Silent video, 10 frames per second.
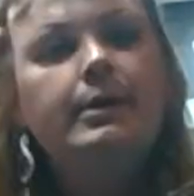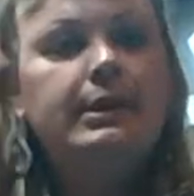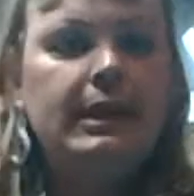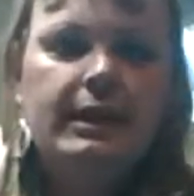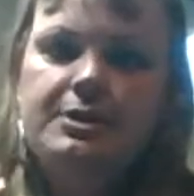
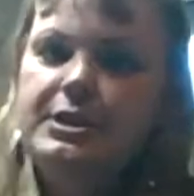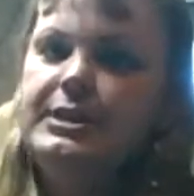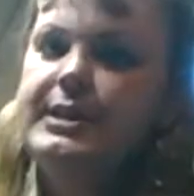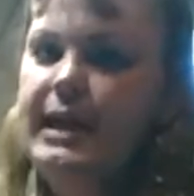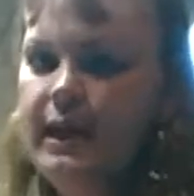Now, as you
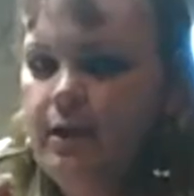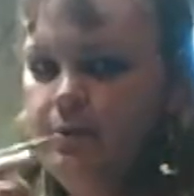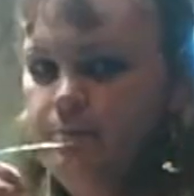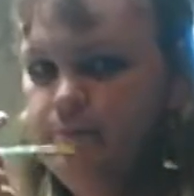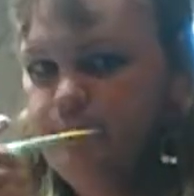can
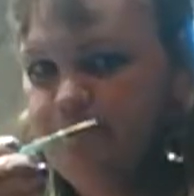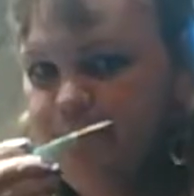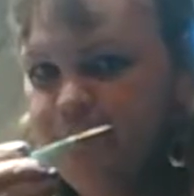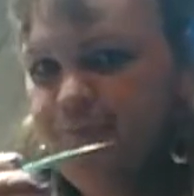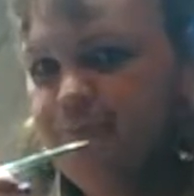tell,
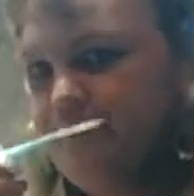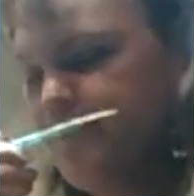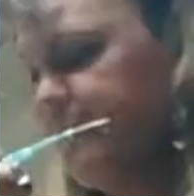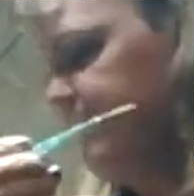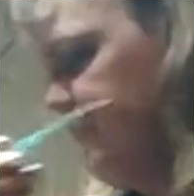
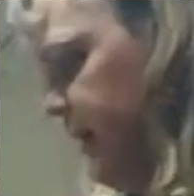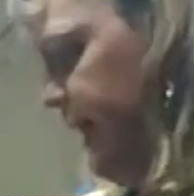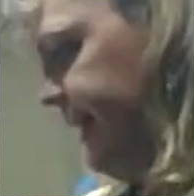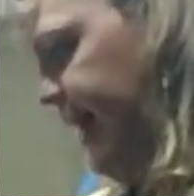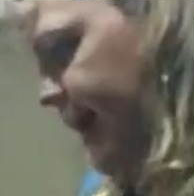you
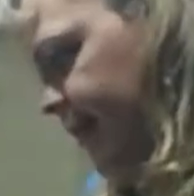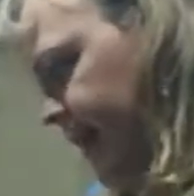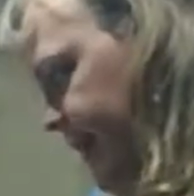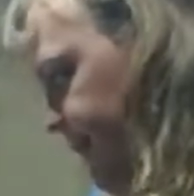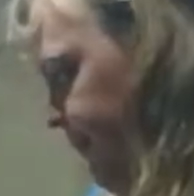got that,
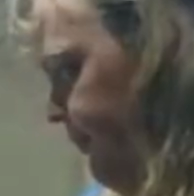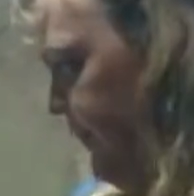right?